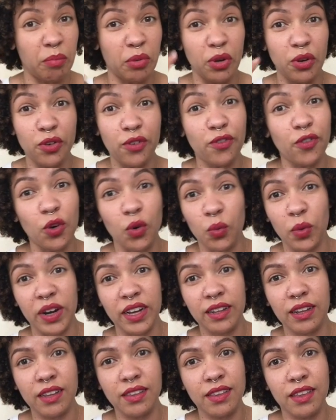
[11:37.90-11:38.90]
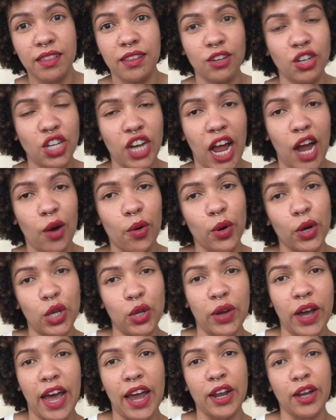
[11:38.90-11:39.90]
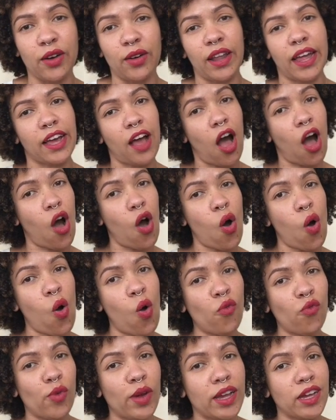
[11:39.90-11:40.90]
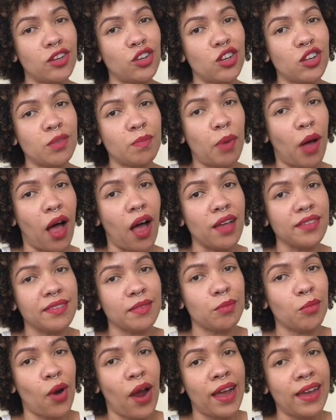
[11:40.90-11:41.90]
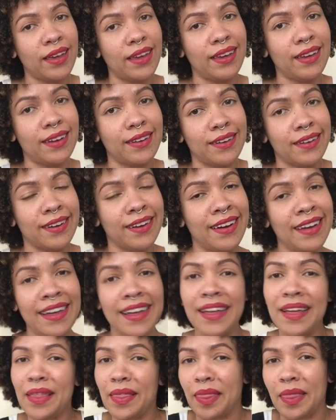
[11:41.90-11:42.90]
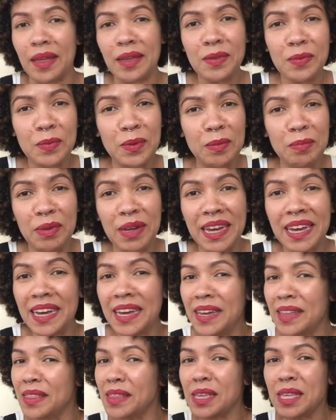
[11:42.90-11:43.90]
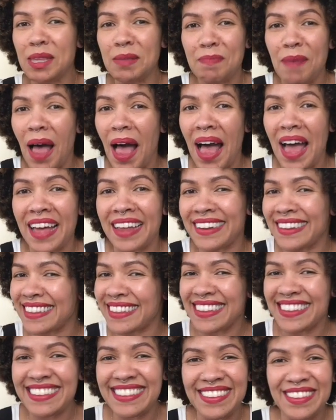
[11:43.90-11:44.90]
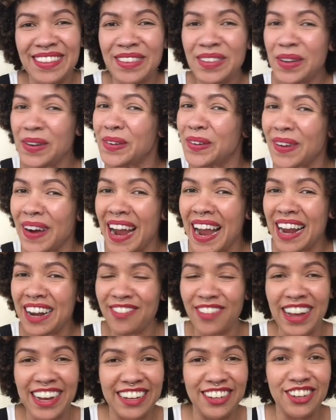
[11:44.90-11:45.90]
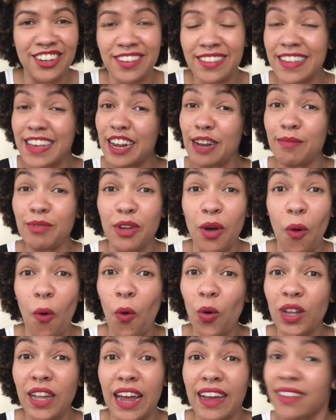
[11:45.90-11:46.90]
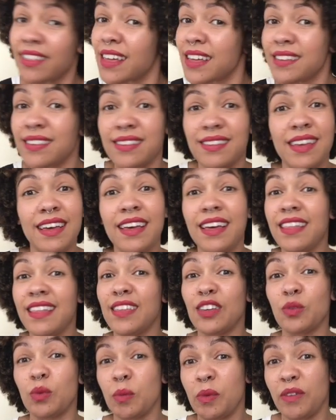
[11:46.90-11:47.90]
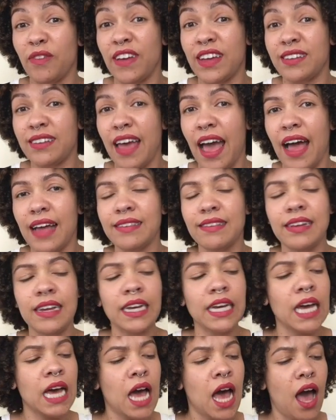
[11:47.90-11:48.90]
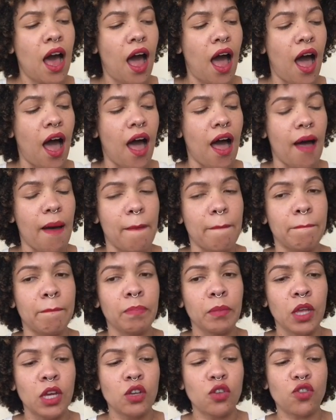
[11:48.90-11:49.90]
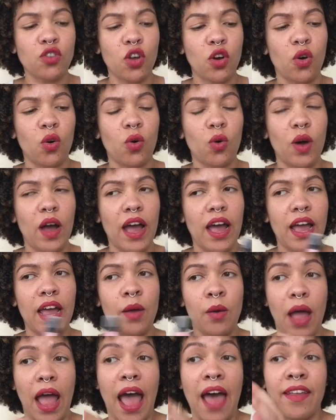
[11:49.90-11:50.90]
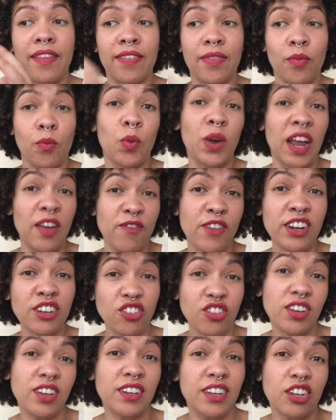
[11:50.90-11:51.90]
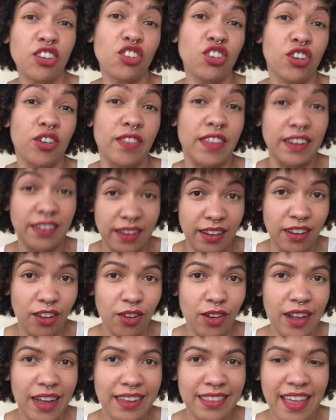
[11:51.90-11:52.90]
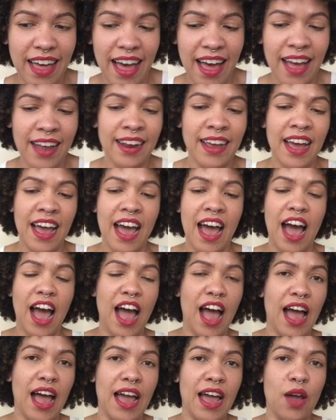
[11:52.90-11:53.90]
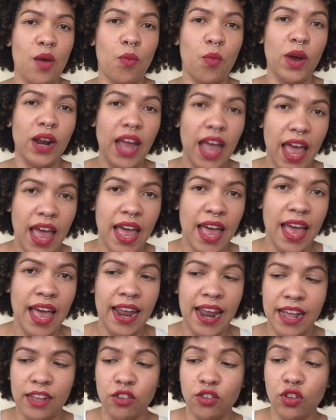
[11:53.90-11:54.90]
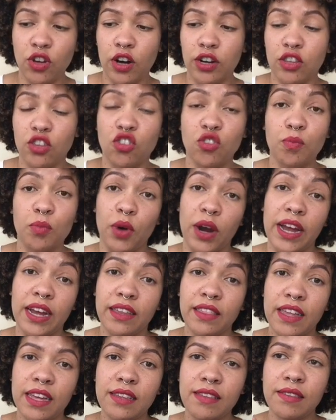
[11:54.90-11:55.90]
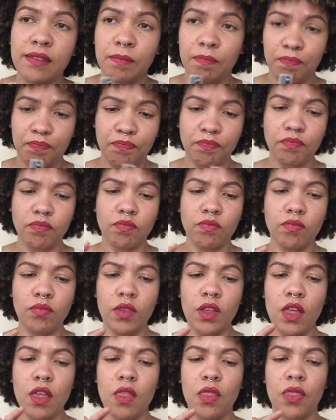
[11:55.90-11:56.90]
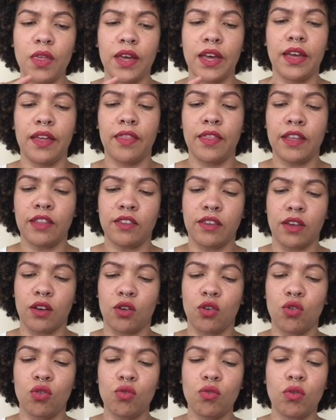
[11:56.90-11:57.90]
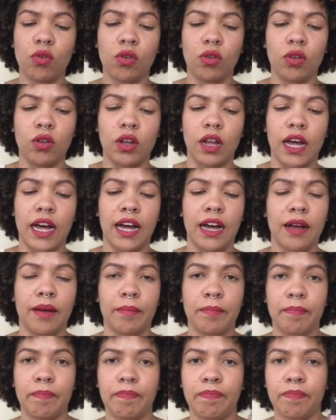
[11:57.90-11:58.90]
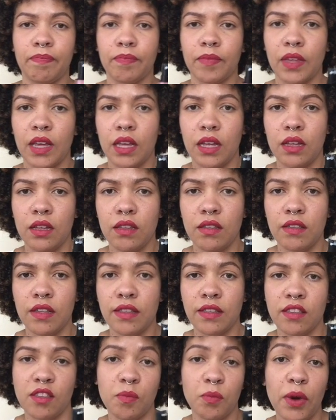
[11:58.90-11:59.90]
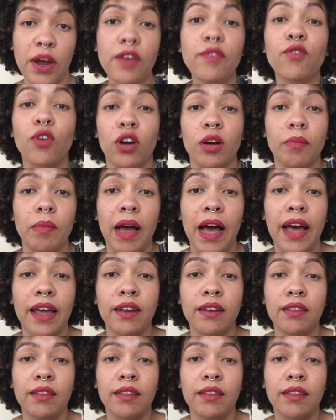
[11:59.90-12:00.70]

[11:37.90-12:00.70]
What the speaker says: beautiful ringlets in the shower, and you kind of go like, oh, if we could just pause them right here, this would be the spot. This is so great. If I could just get them to hold like this would be fantastic. When I finished the conditioner, they did look like that. I went ahead and started spraying this. It's a cool, it's a spray format